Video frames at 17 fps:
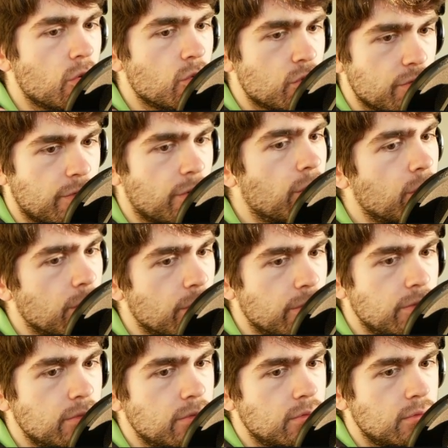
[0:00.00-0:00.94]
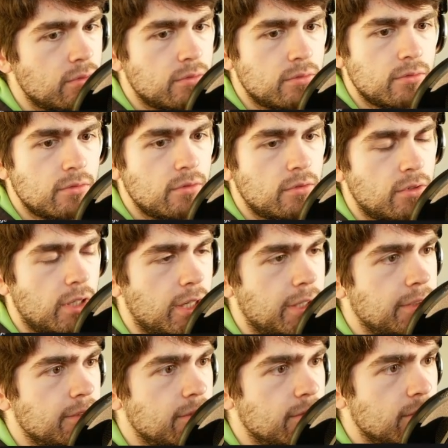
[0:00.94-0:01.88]
forward, right?
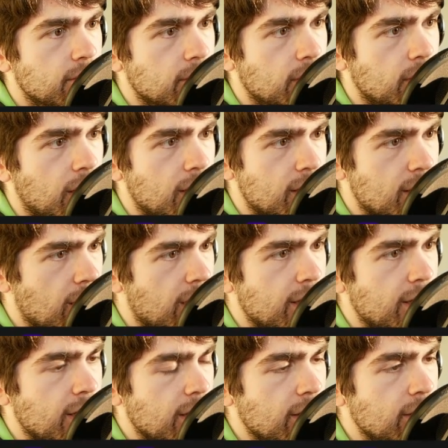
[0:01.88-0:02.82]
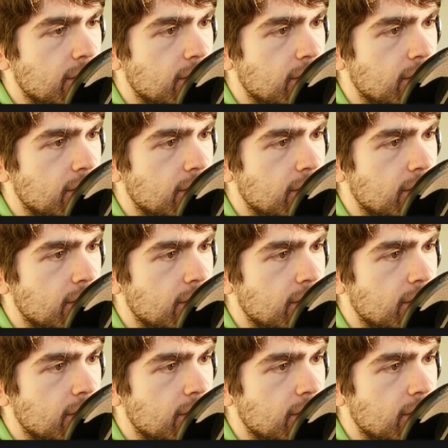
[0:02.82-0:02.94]
That's the idea.